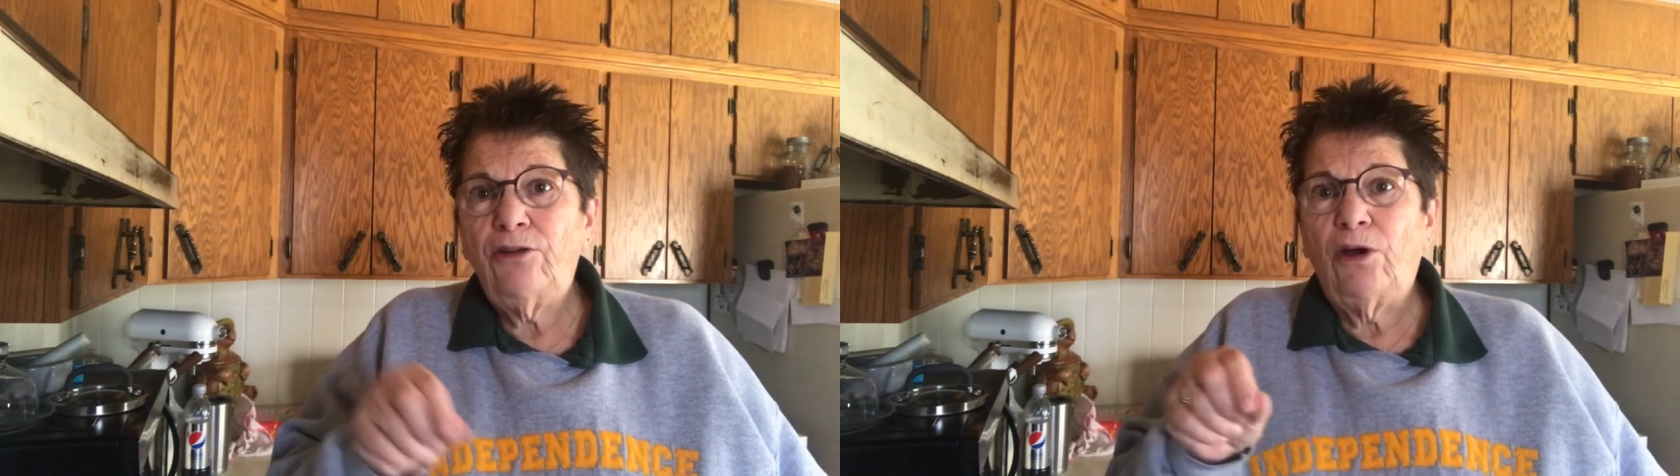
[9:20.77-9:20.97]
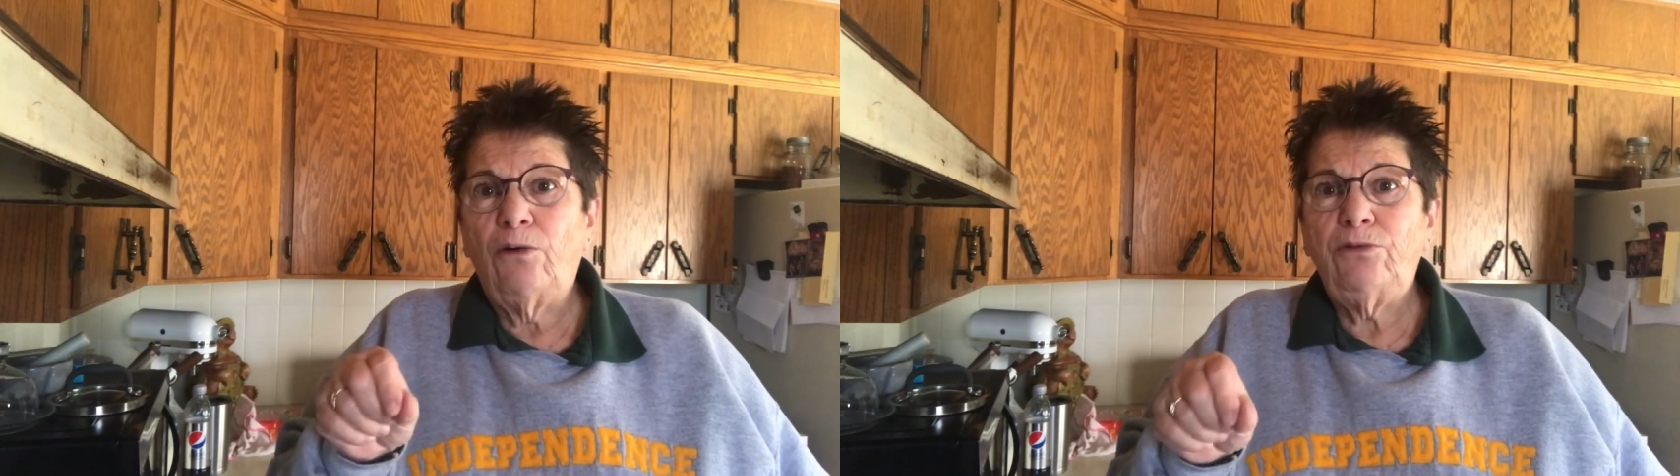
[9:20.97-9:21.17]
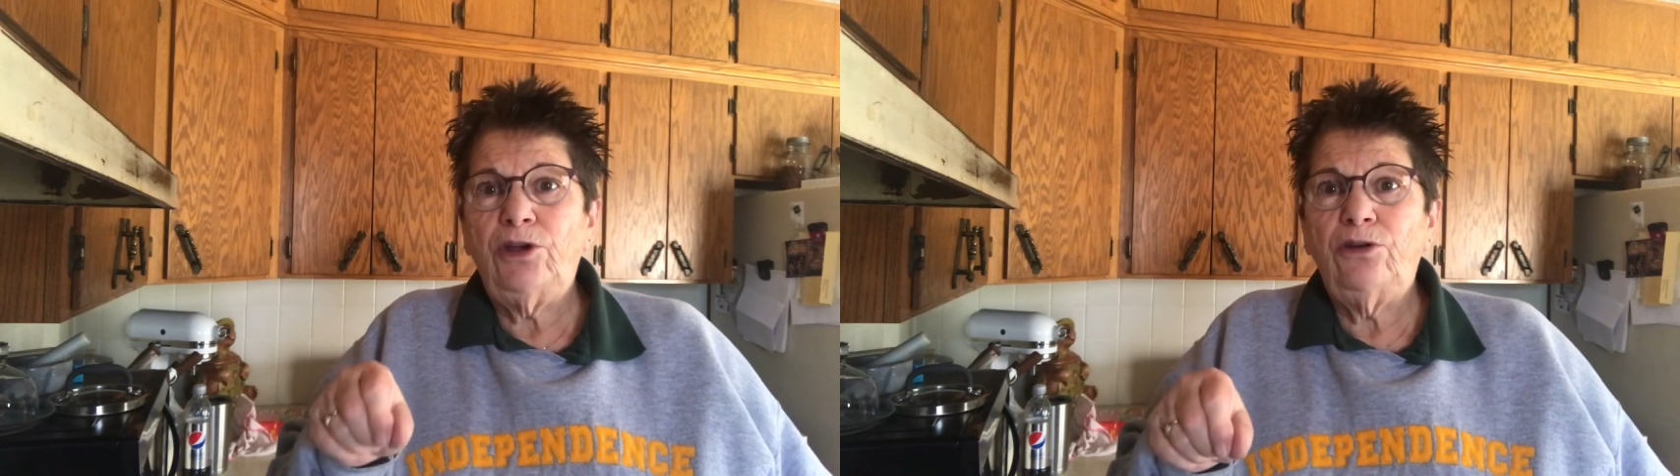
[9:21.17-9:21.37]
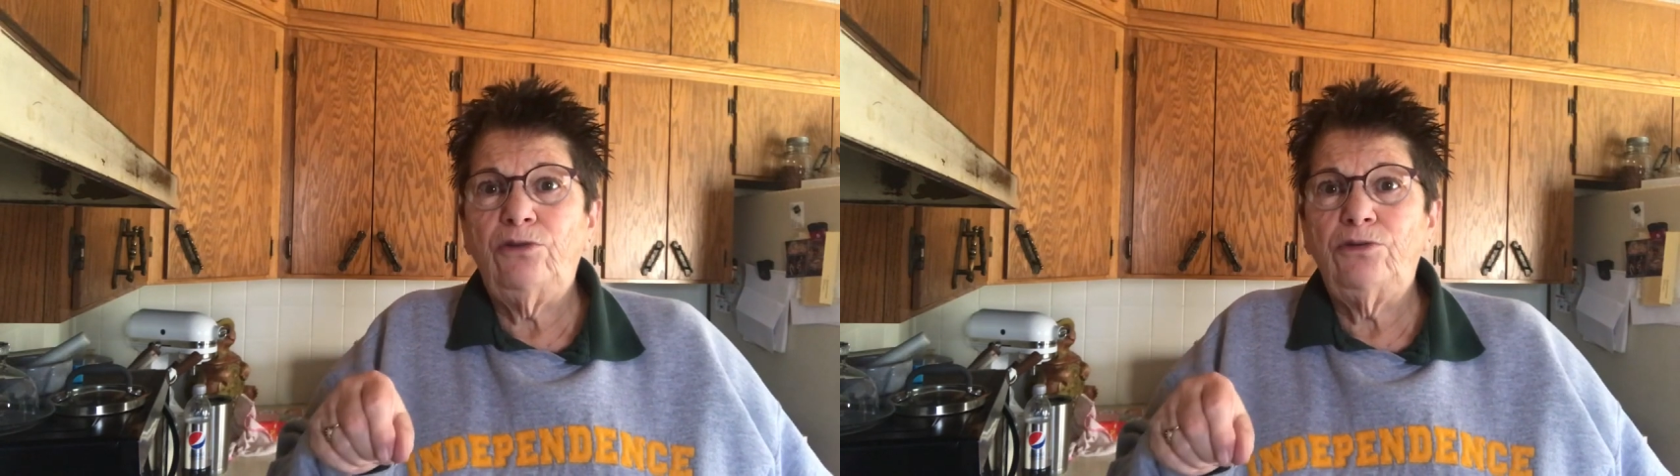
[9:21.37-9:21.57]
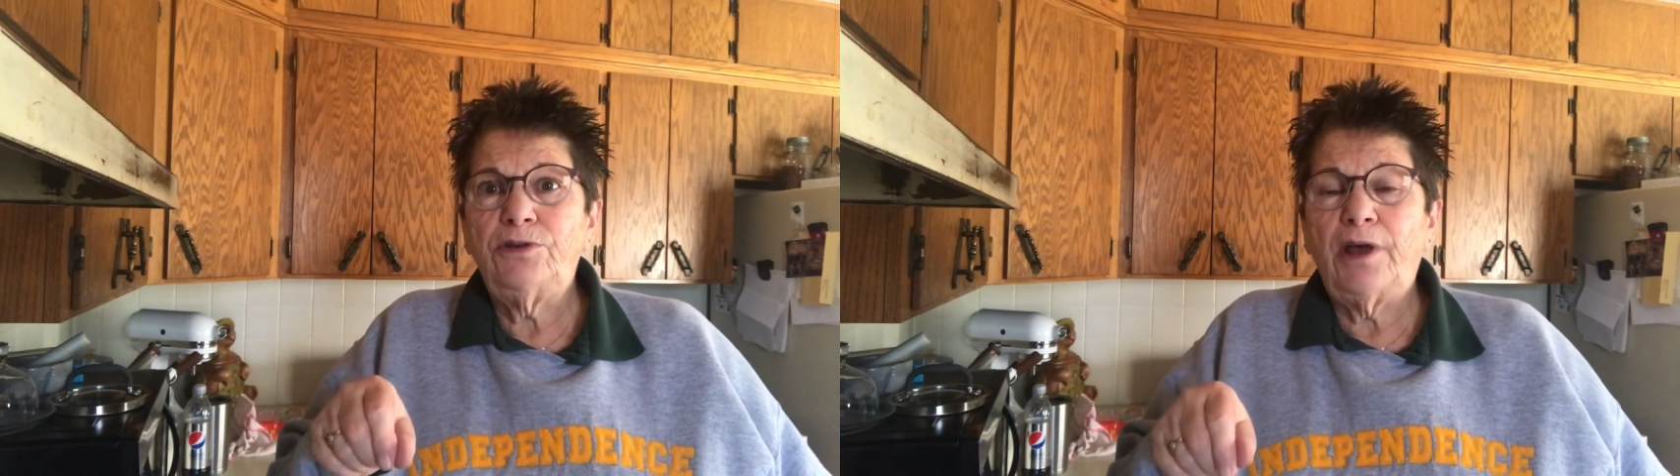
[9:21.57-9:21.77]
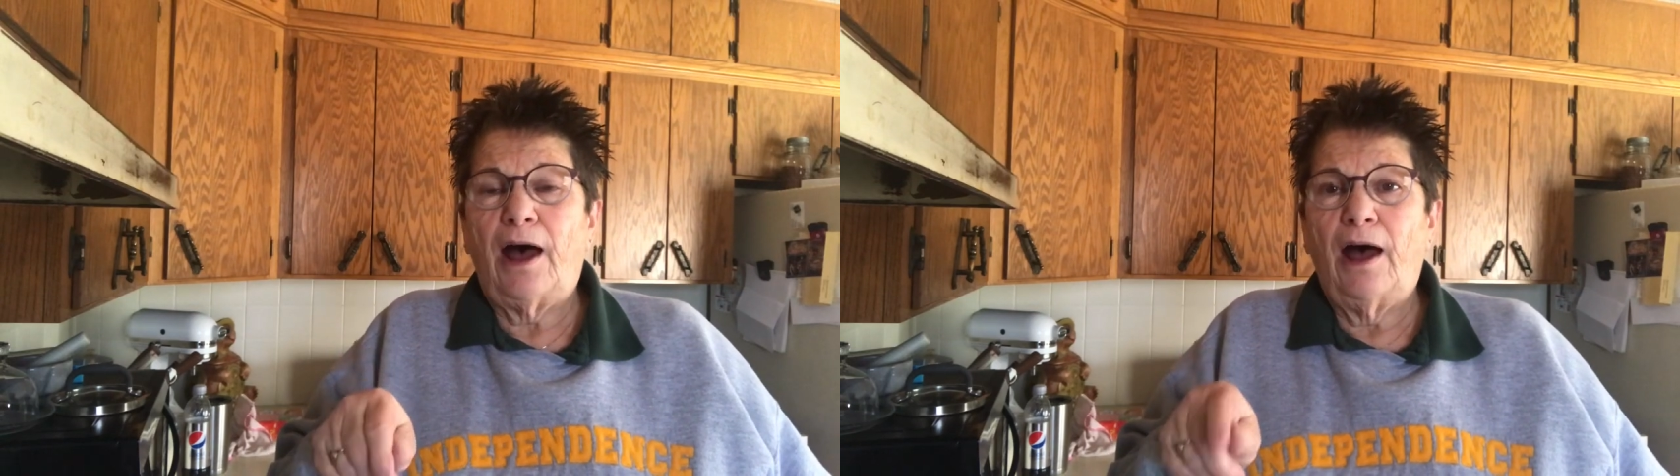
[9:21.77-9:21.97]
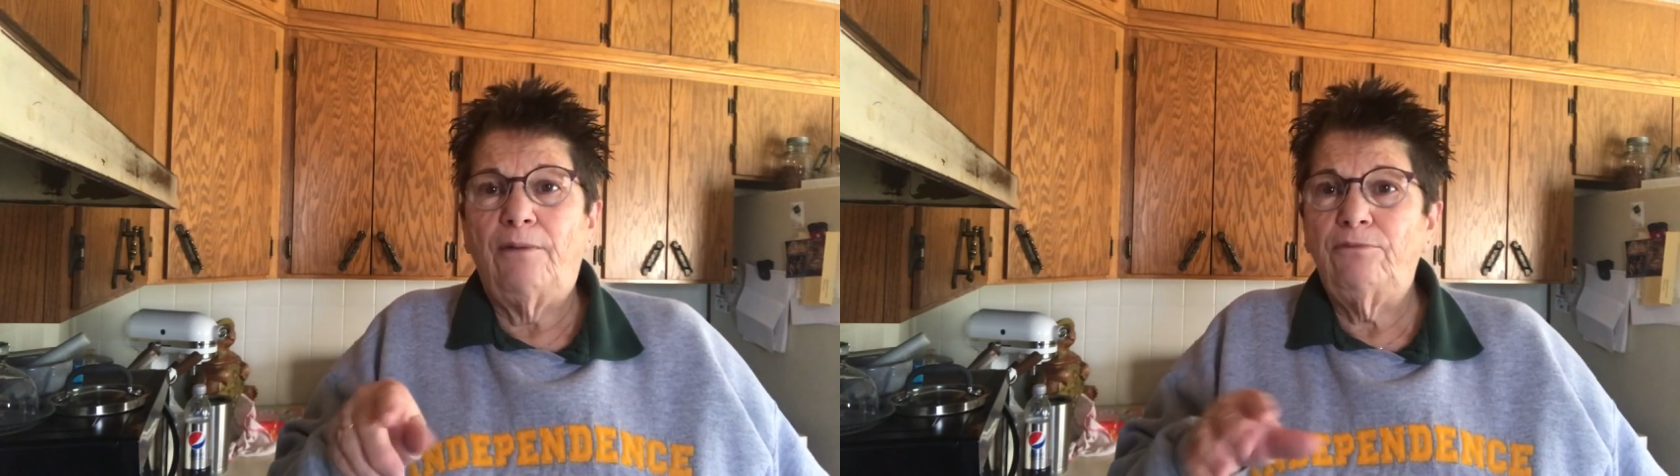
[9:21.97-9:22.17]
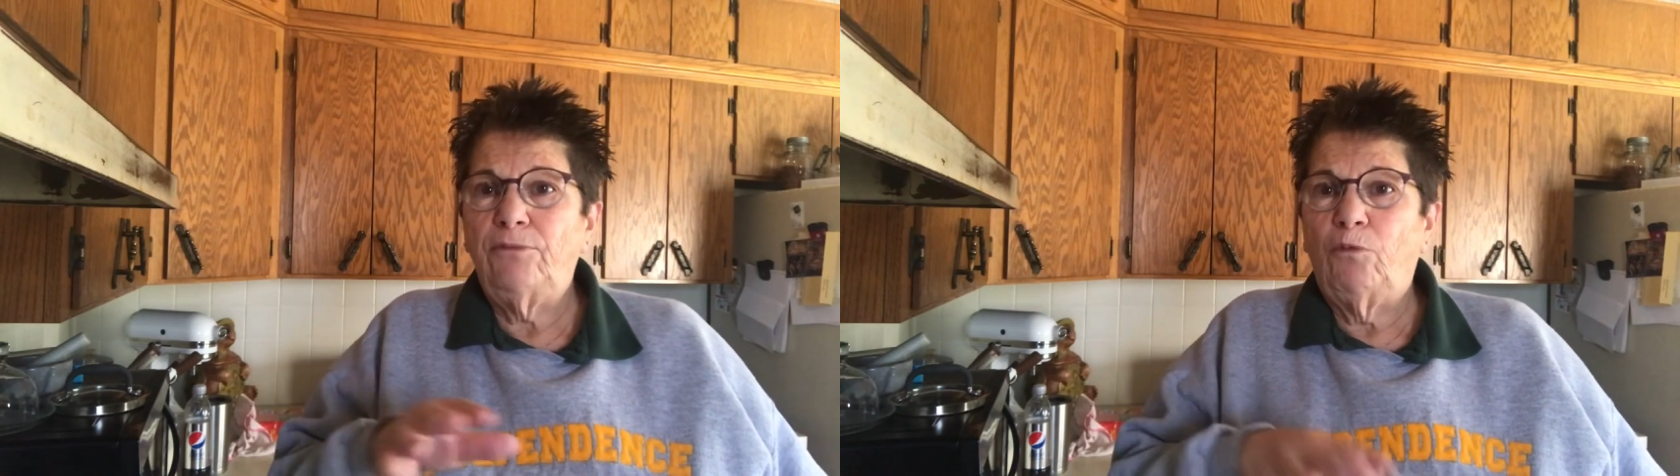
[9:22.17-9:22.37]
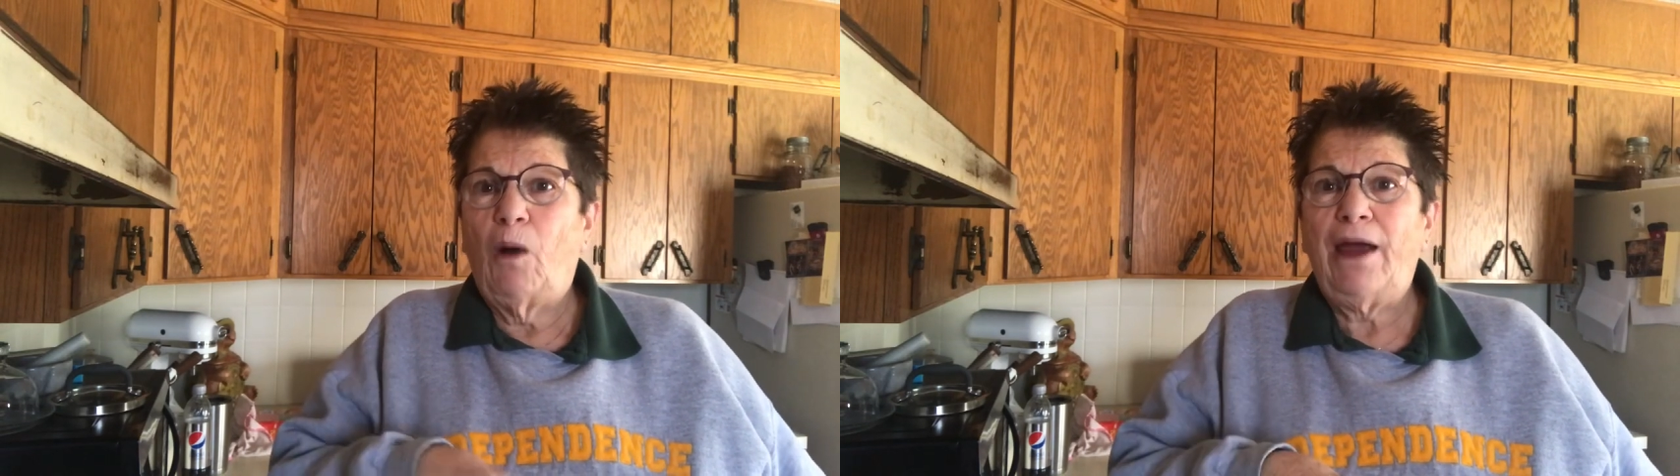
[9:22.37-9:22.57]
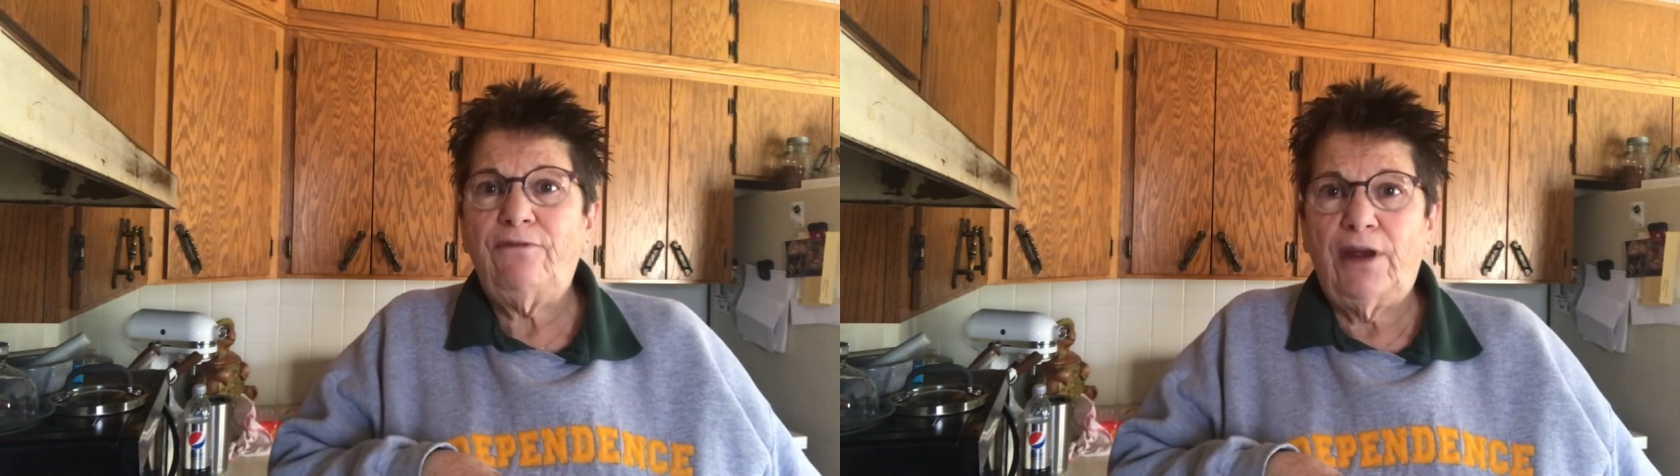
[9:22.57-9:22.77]
don't use
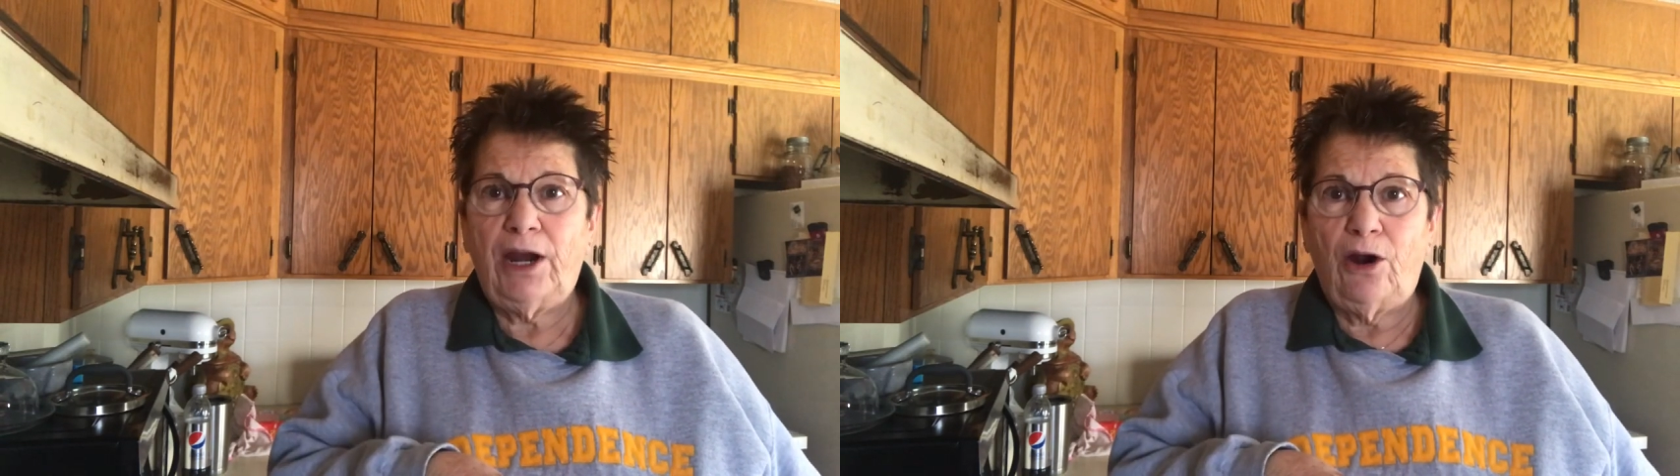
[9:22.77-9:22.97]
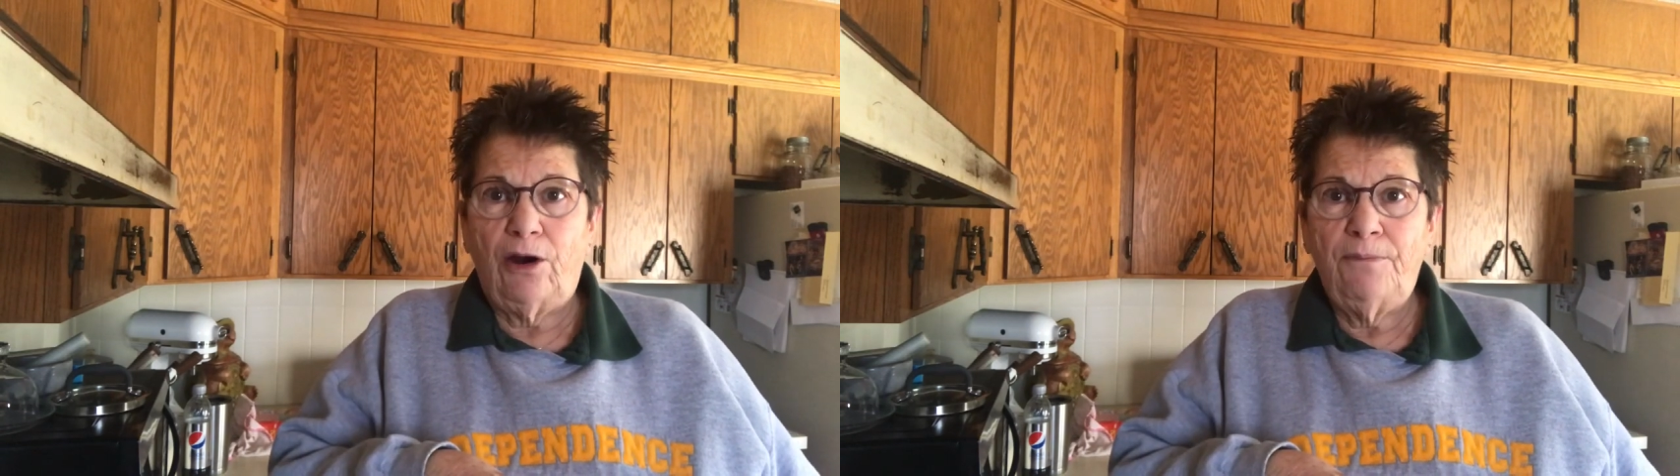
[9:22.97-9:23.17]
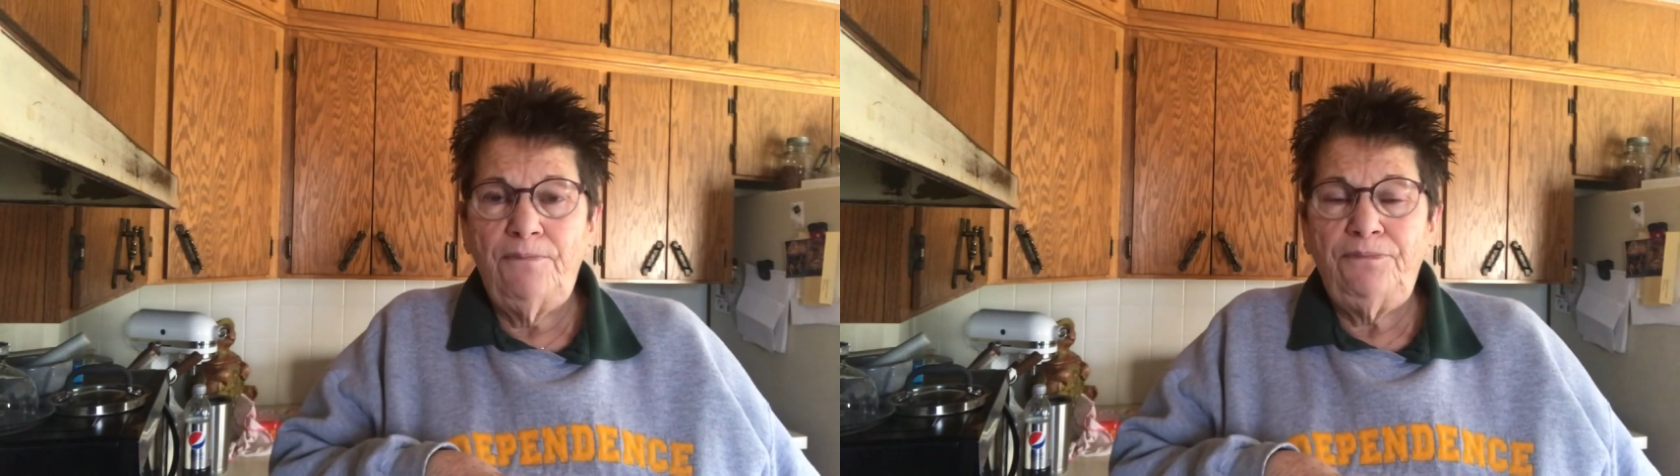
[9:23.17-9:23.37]
white vinegar.